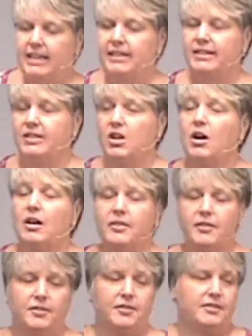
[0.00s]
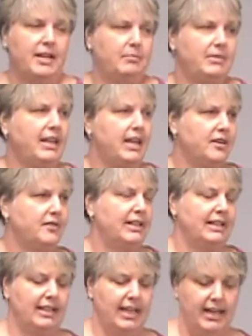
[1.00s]
This author named
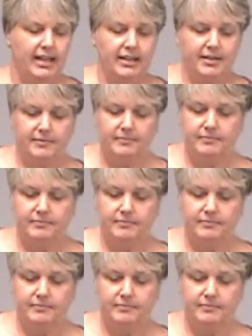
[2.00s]
Carrie Lake,